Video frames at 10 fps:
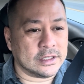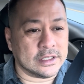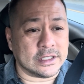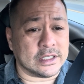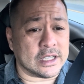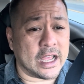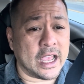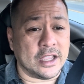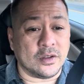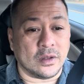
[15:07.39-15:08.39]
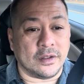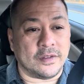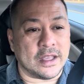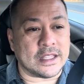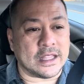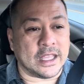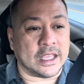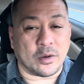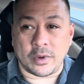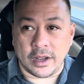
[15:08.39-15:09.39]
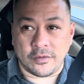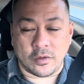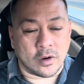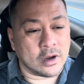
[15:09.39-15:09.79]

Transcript: This is an annual event that they get ready for,